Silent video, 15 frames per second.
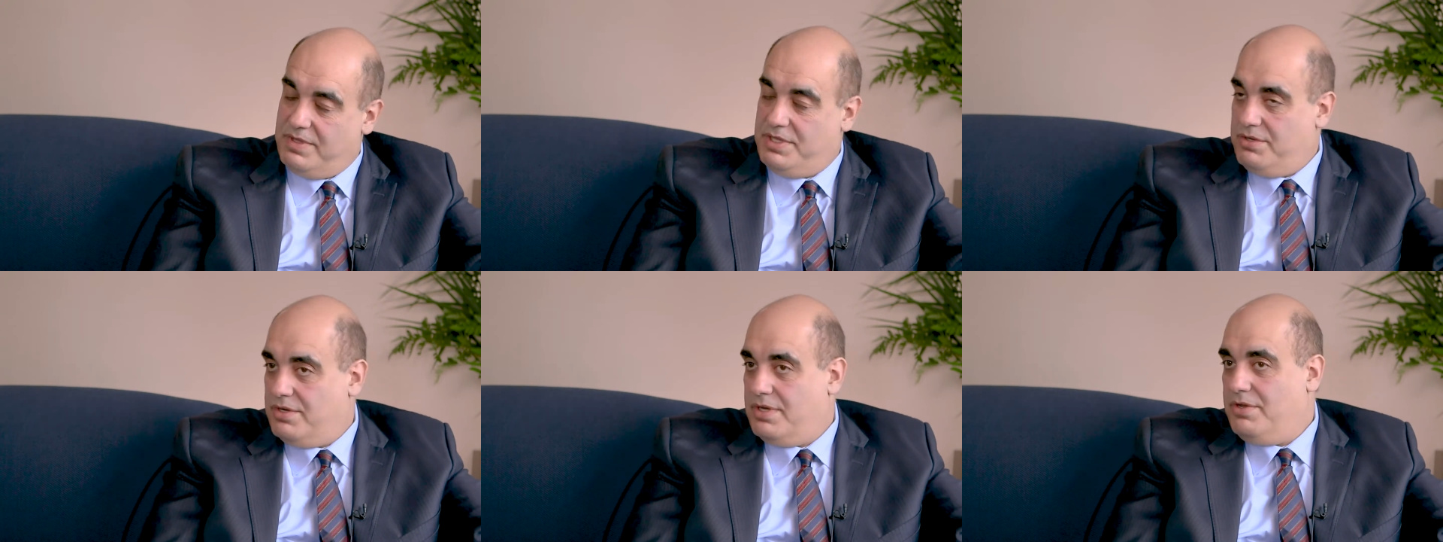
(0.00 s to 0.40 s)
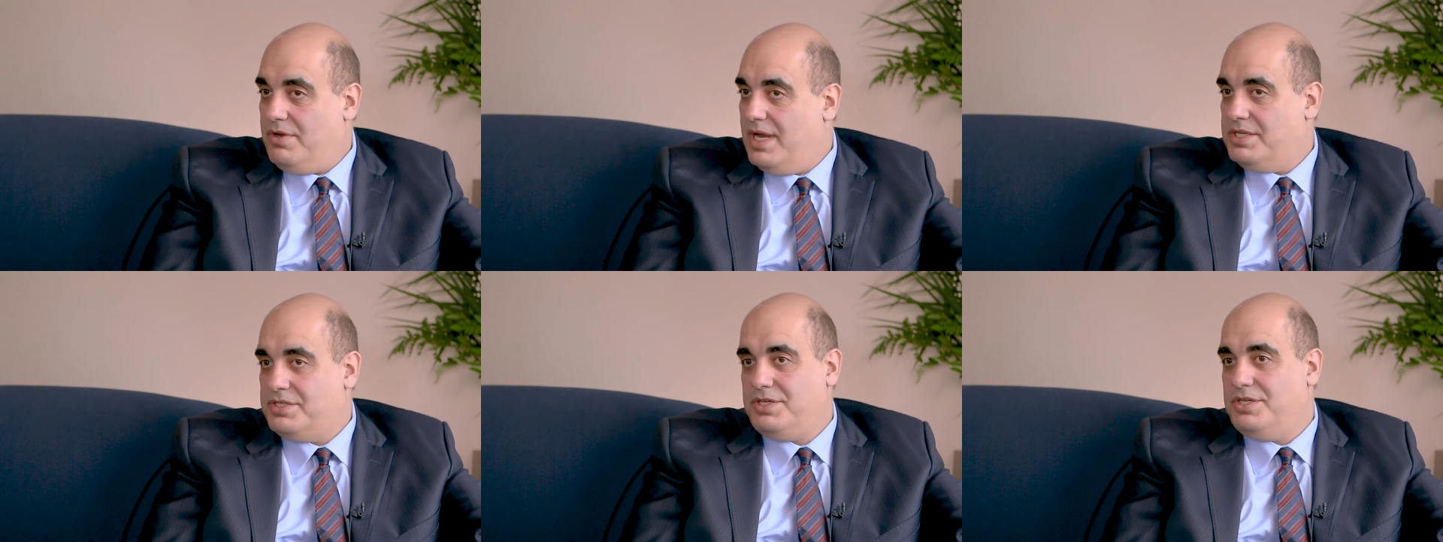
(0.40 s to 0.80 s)
And your
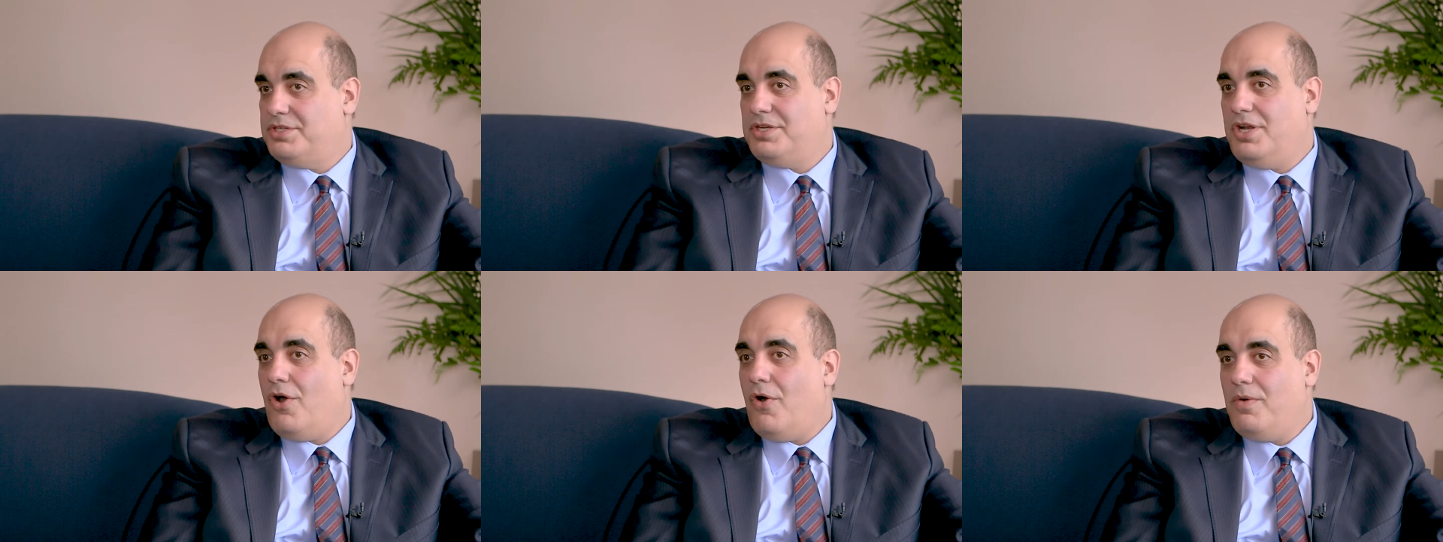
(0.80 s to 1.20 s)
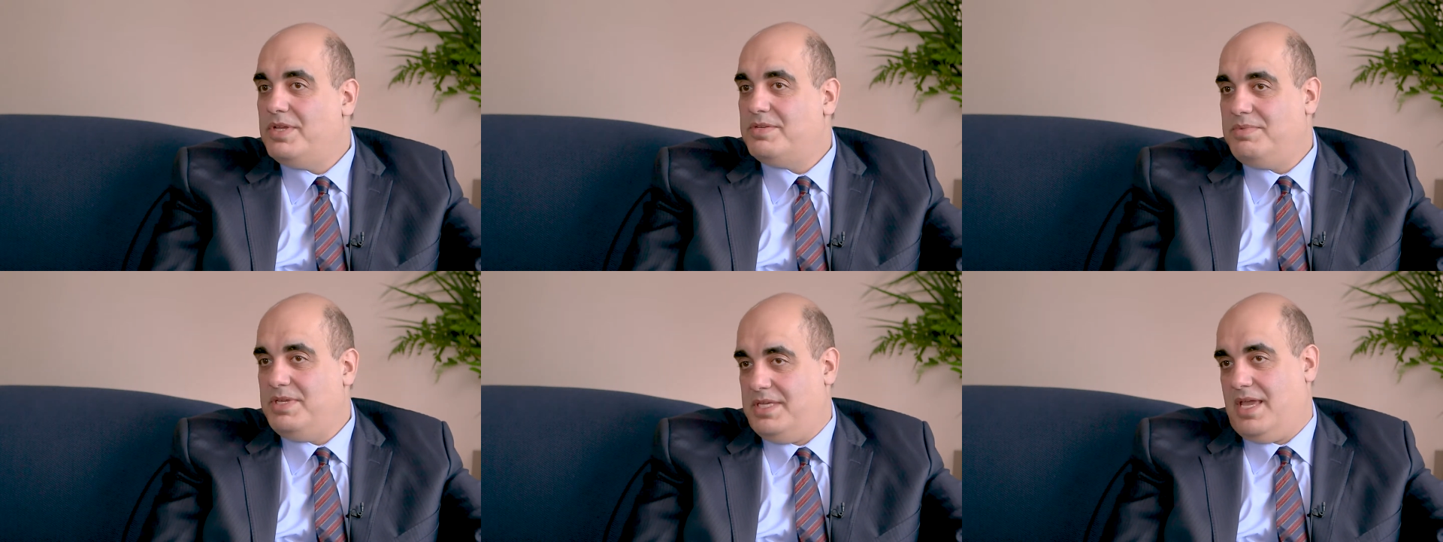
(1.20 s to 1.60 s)
answer is going to
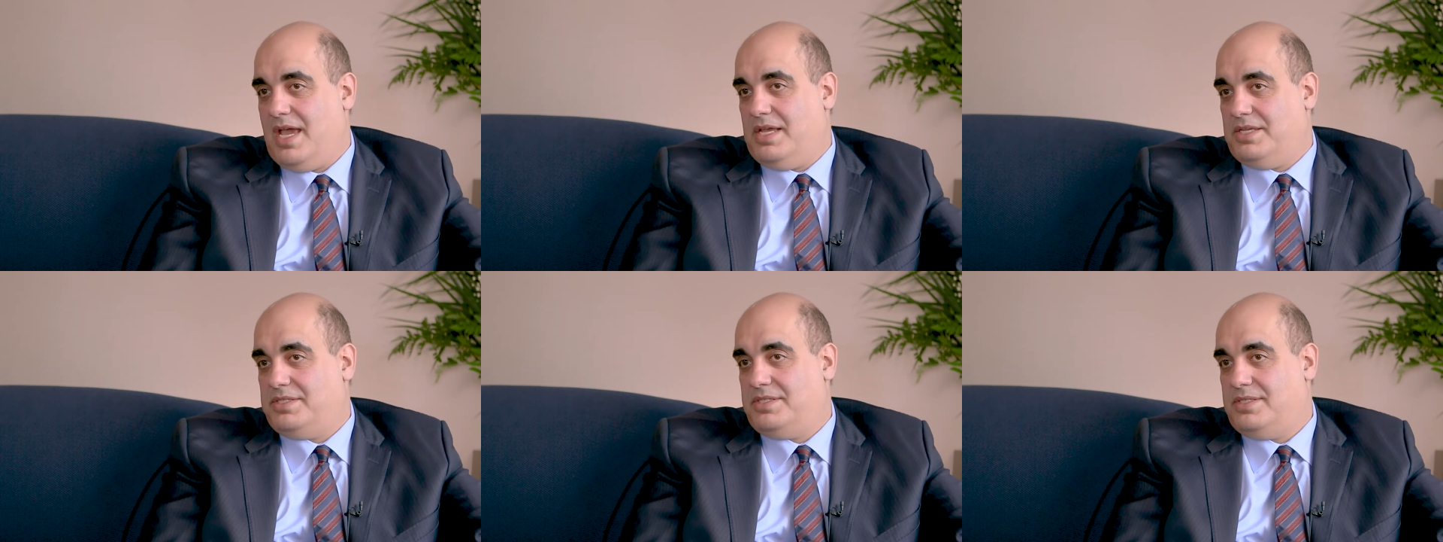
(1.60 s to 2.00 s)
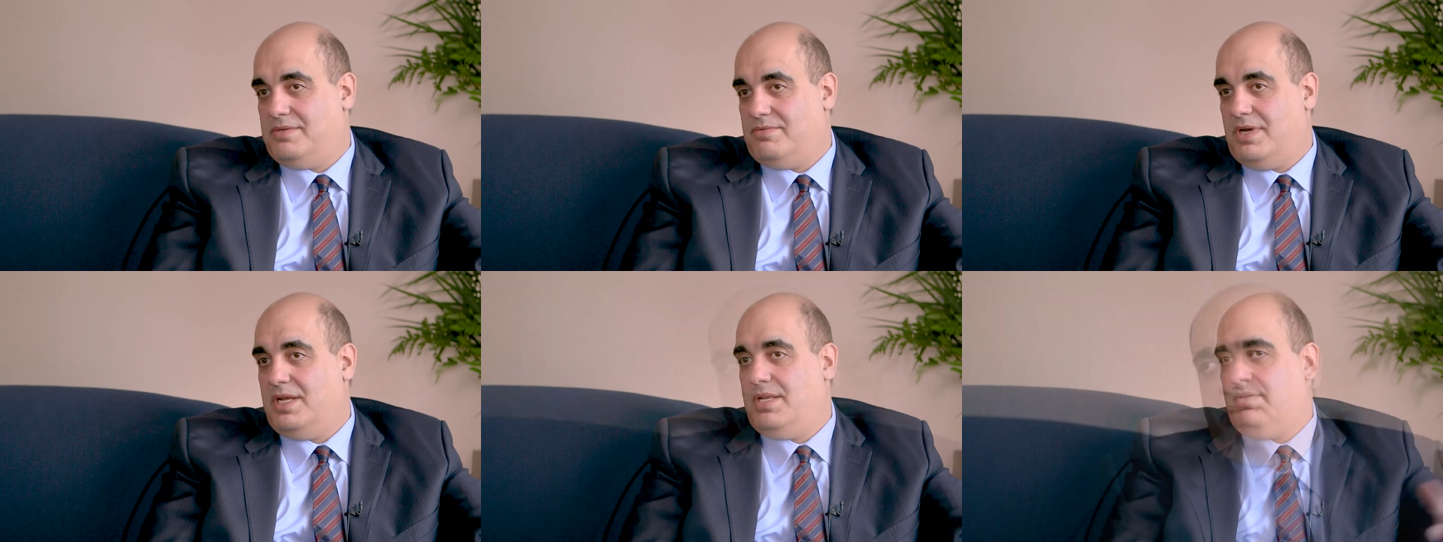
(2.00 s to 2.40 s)
always be yes, right?